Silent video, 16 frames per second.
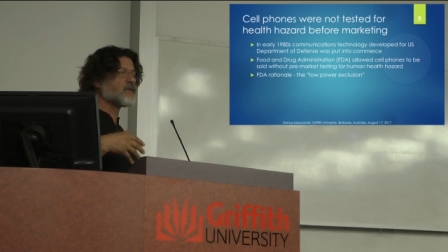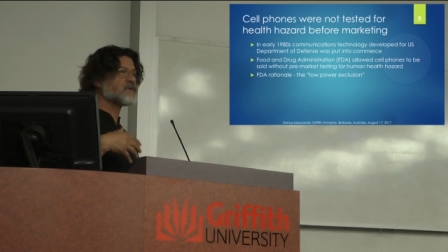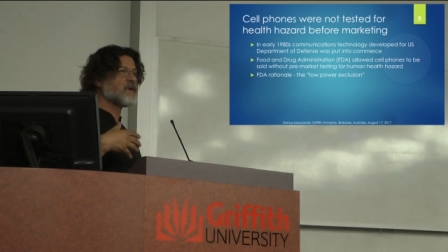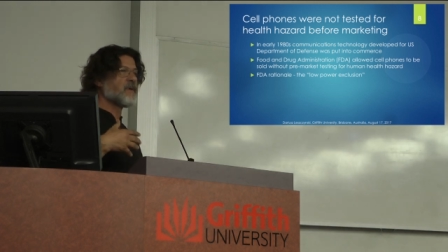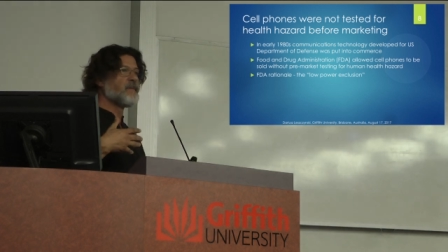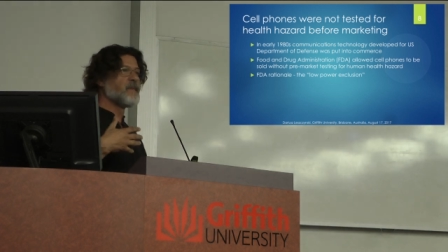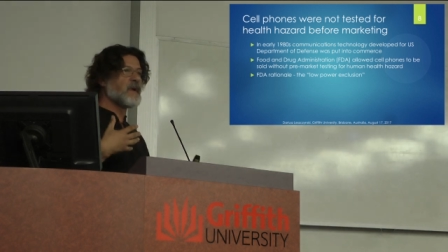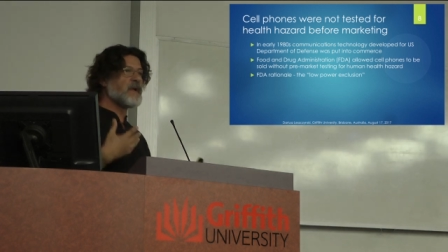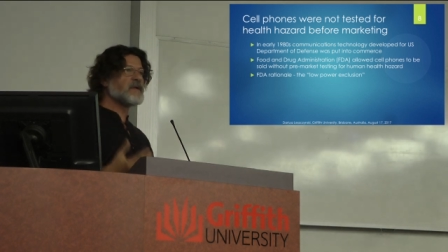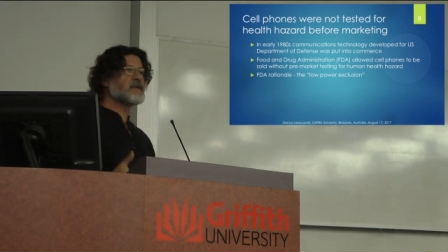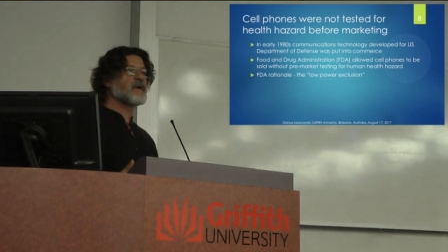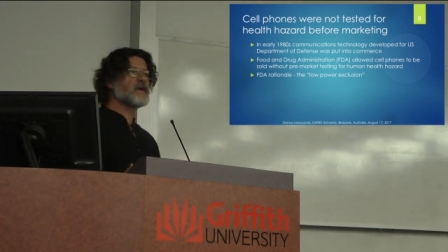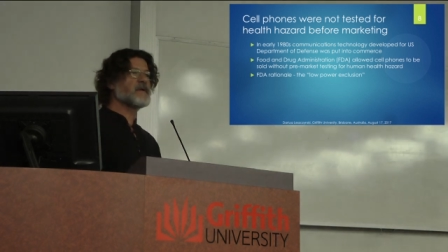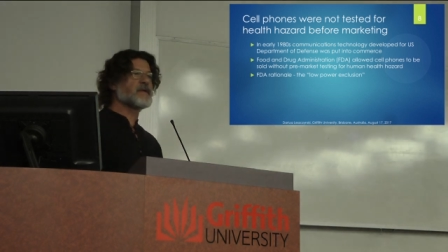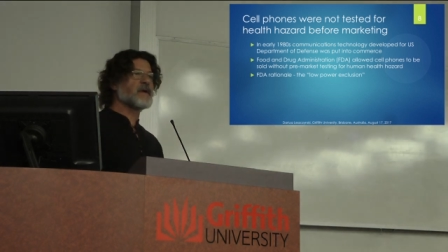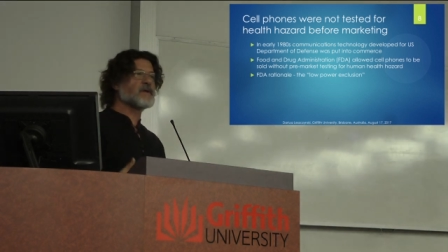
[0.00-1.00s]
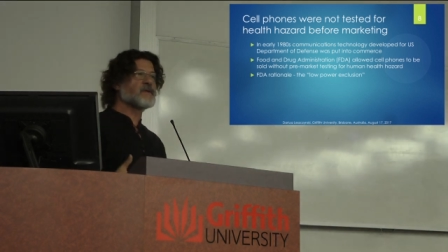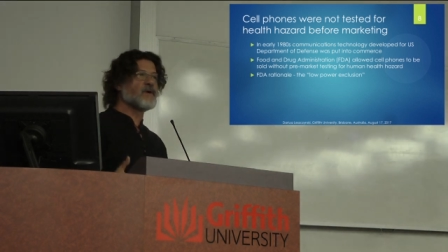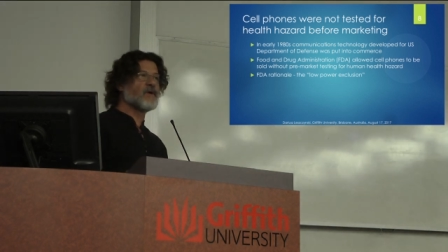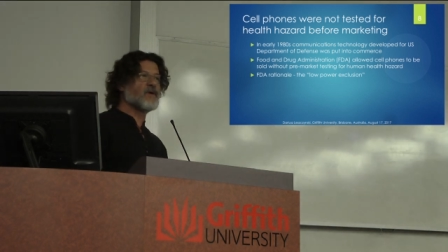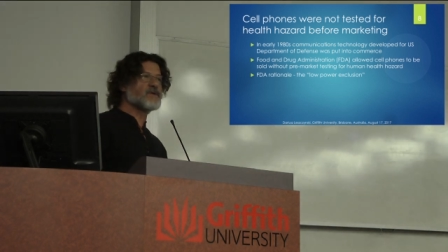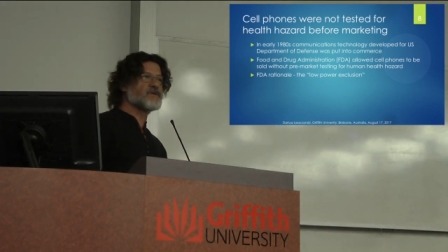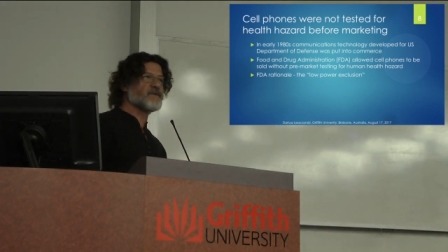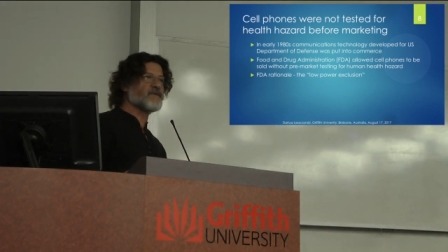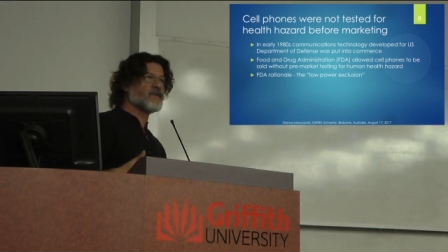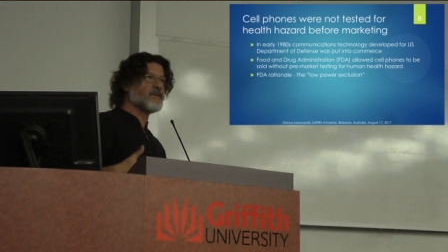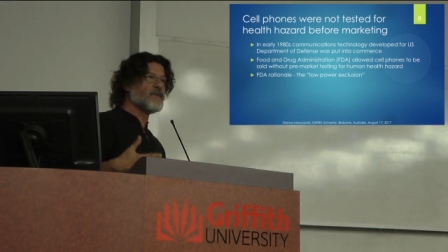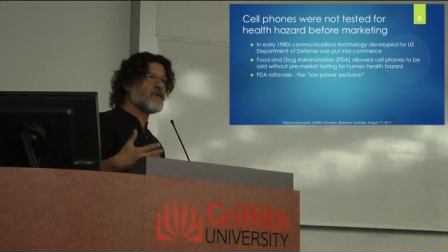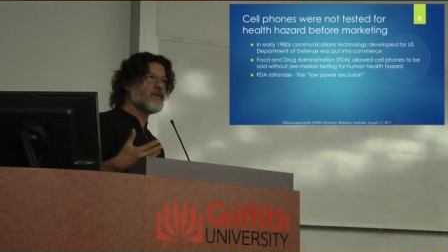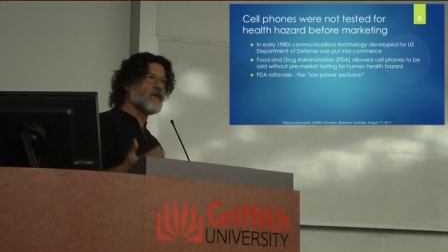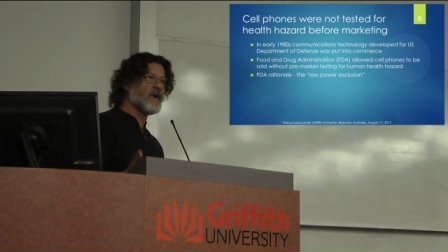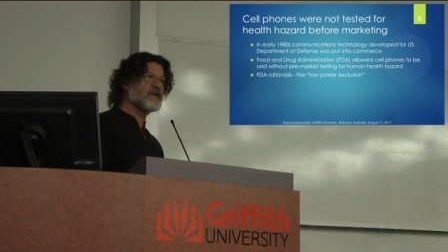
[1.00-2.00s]
military technology from
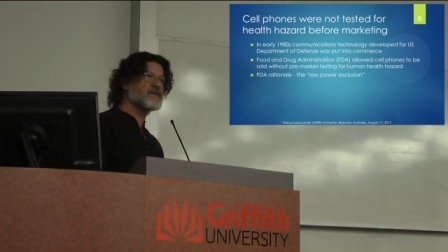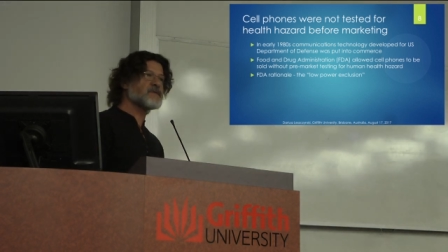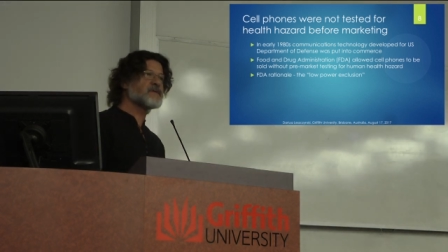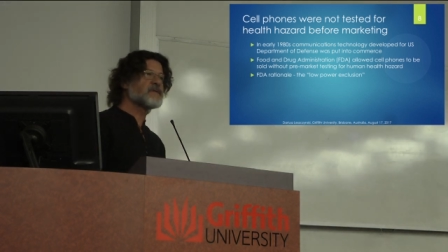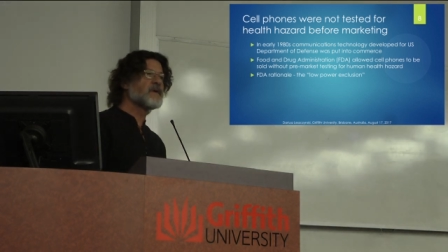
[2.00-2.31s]
US